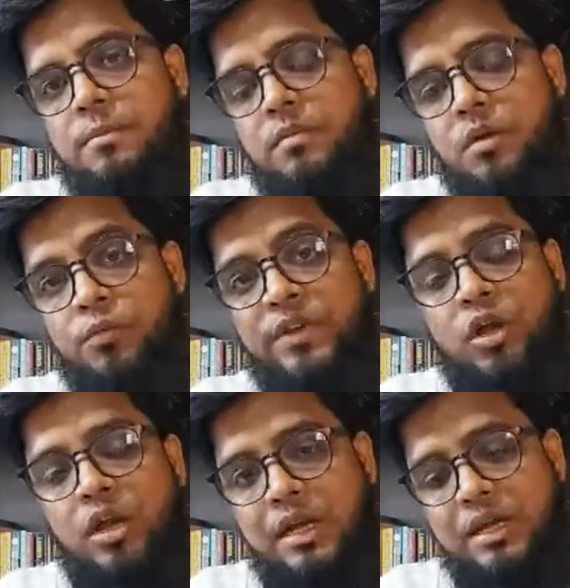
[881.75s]

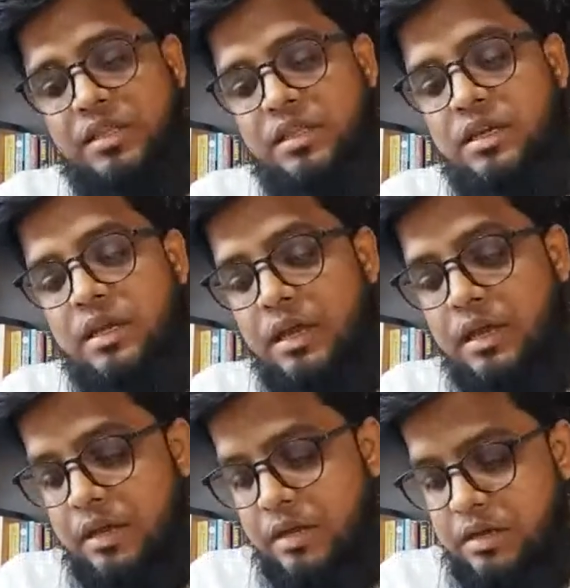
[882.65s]
Vitholcus
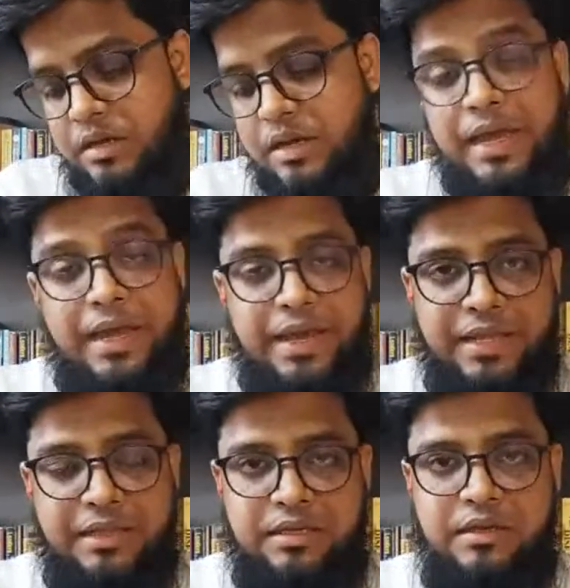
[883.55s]

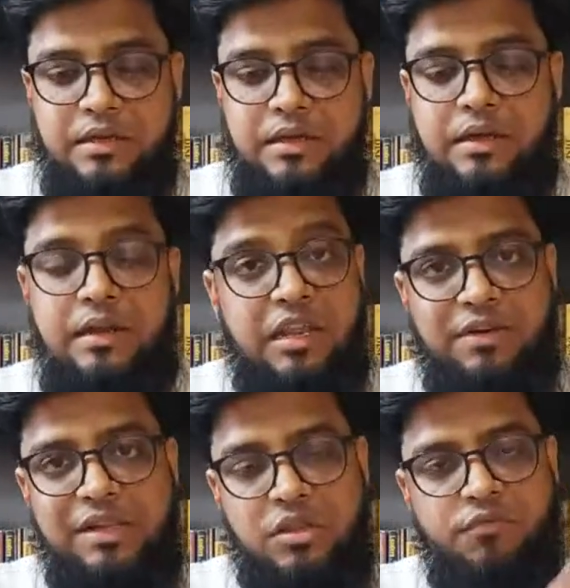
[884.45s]
health,
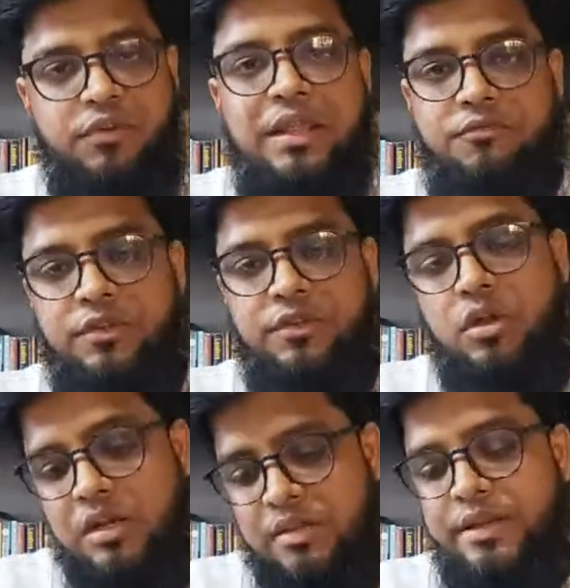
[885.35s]
levels of health,
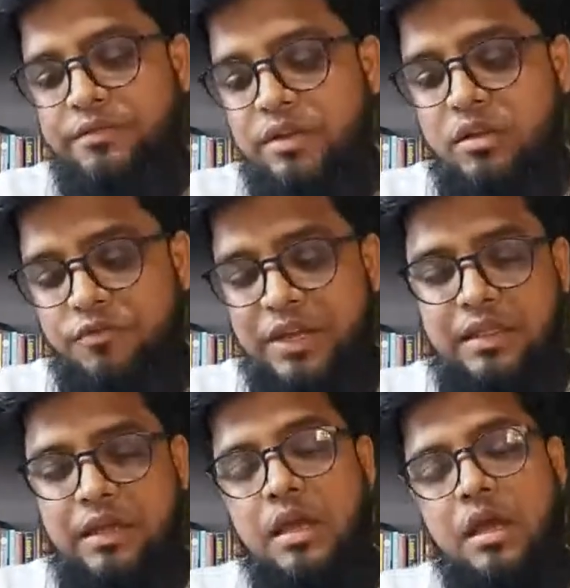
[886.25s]
Vitholcus levels of
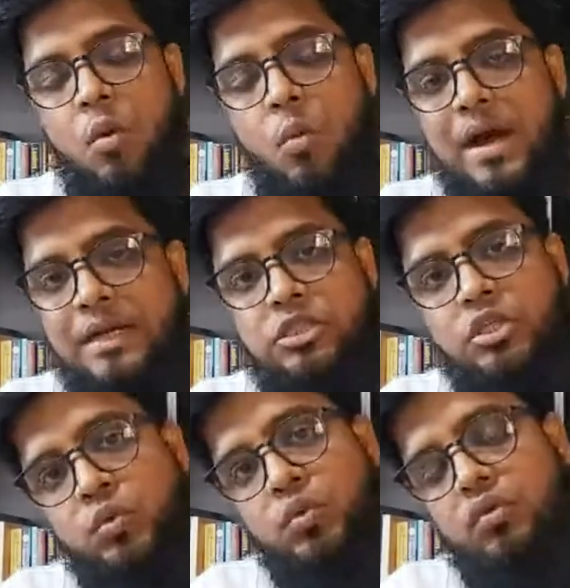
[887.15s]
health, 1
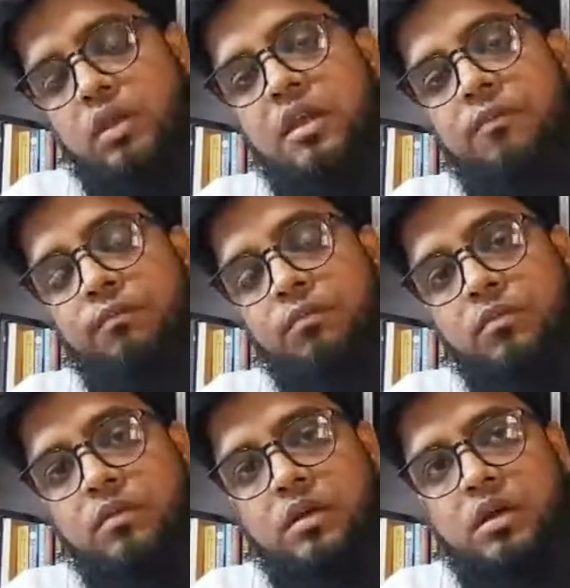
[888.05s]
2 3
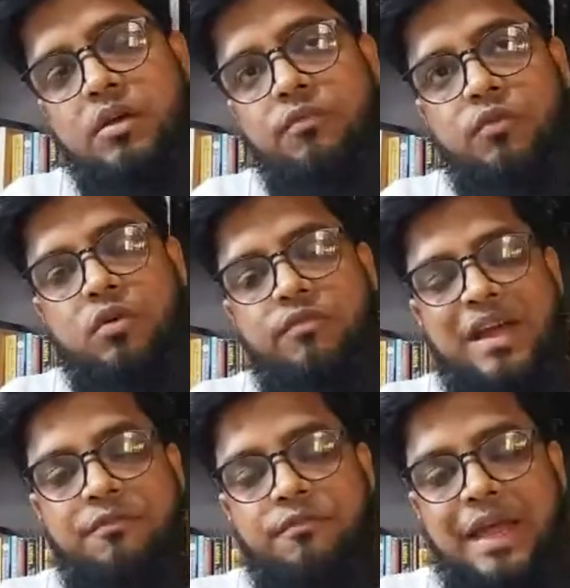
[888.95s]
4
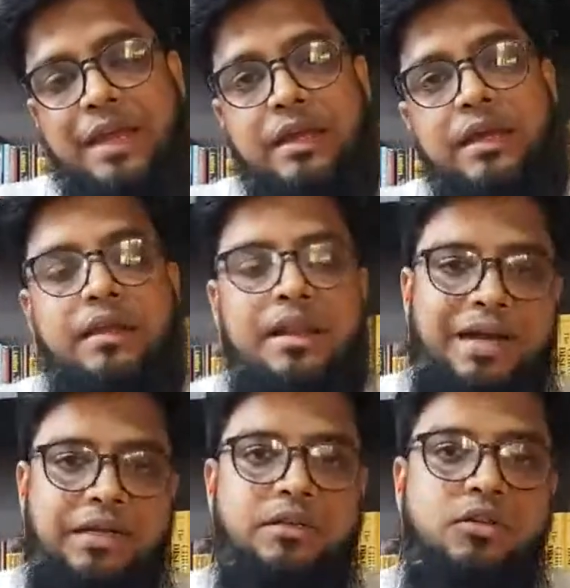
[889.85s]
5, like
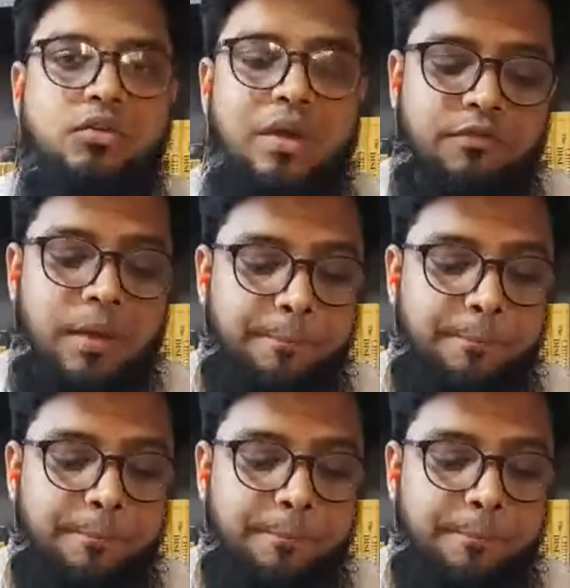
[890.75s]
that, 12.